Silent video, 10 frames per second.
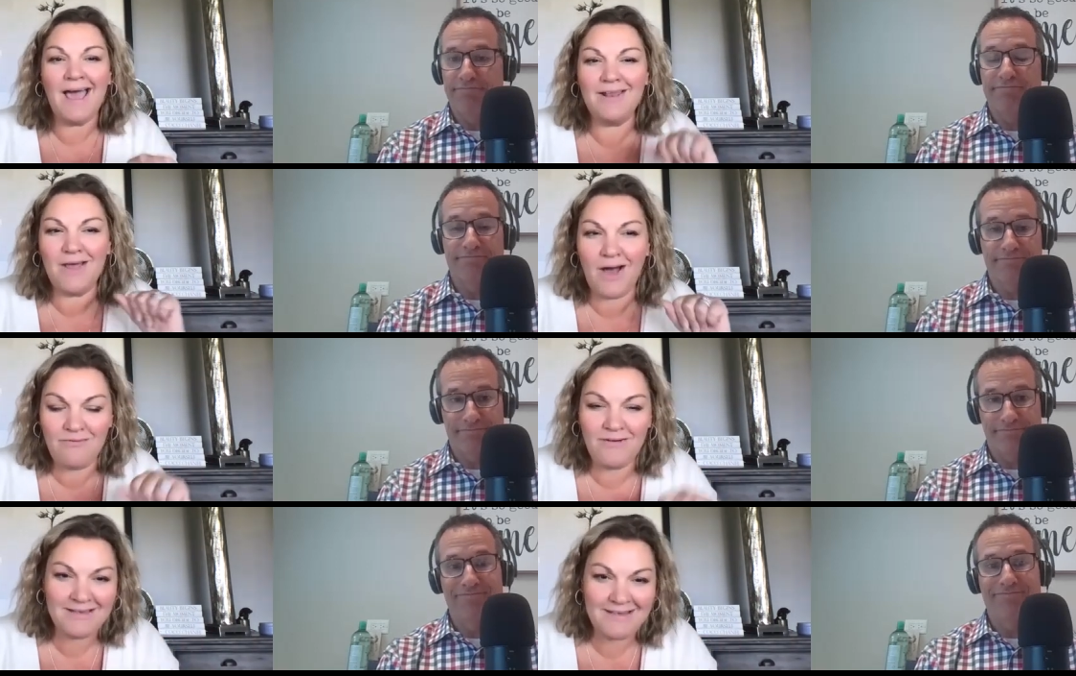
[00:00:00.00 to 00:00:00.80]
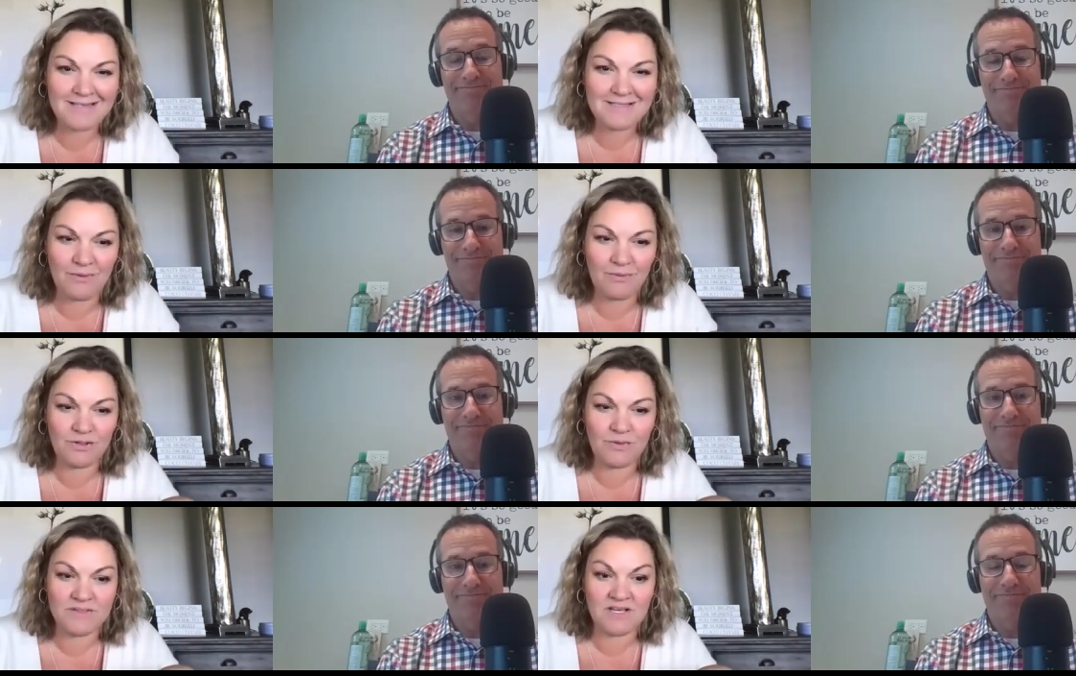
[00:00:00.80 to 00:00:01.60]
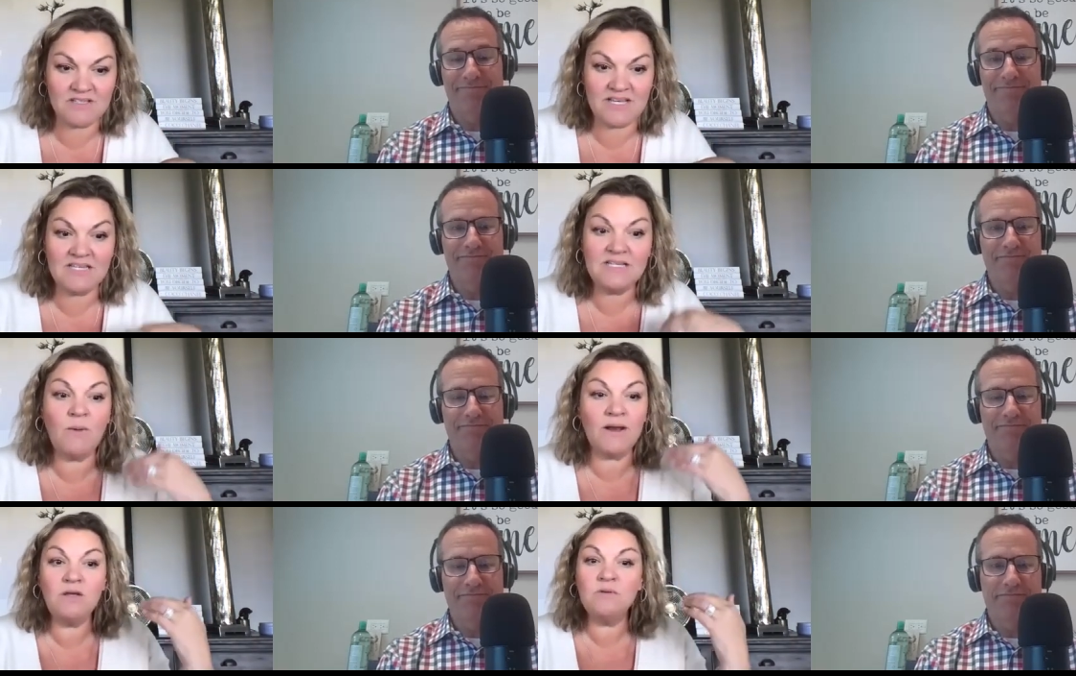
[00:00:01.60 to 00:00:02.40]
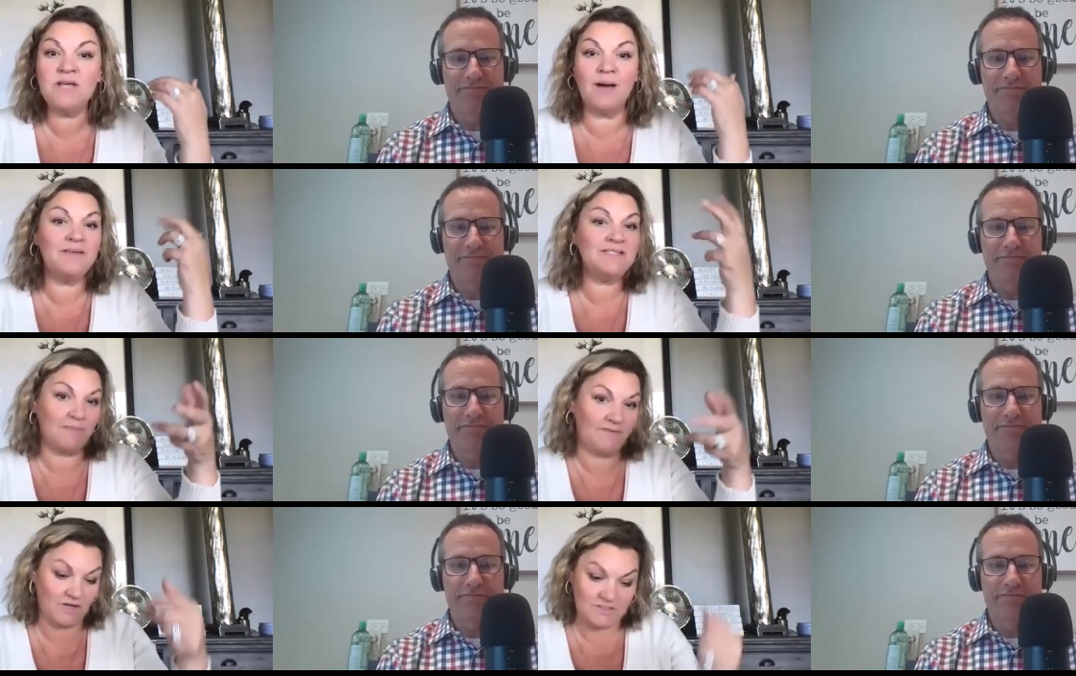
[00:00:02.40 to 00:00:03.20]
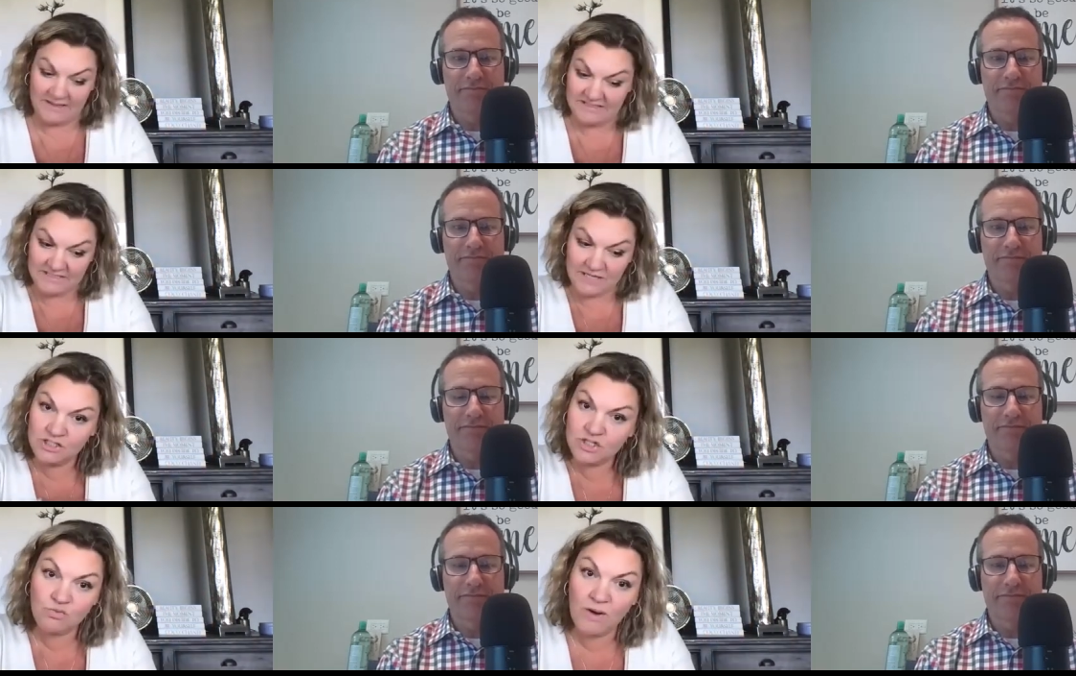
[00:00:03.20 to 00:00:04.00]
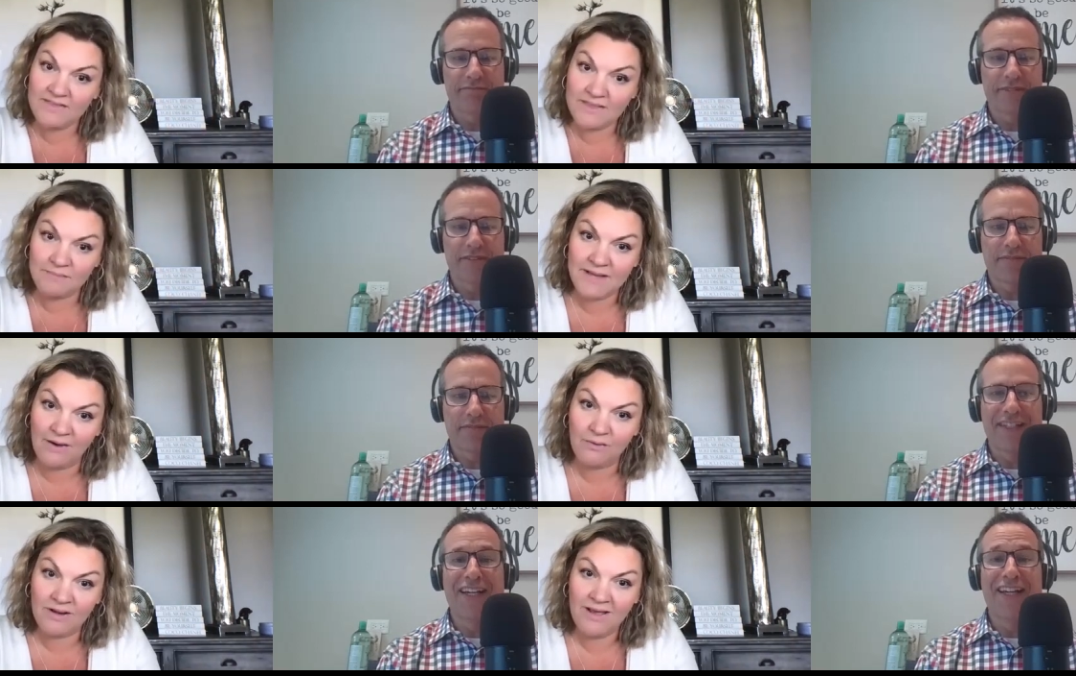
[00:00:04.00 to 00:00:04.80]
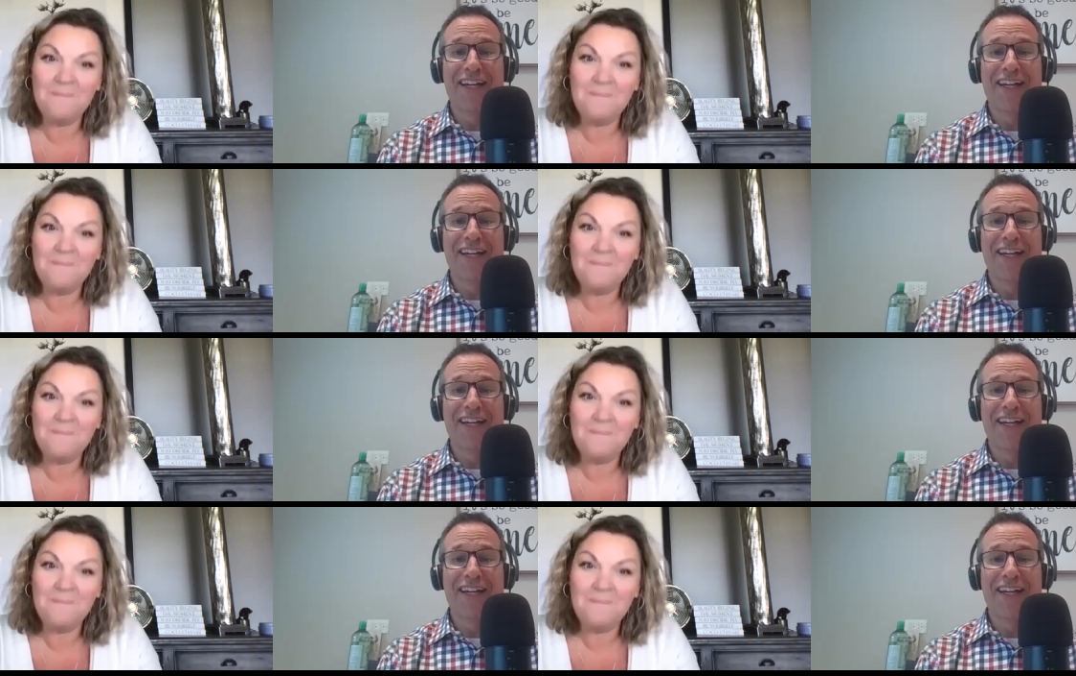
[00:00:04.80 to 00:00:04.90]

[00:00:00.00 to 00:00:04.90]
Speaker 1: and a fun test I will do is I'll say, why don't you tell me some of your expenses? And I'll just write them down.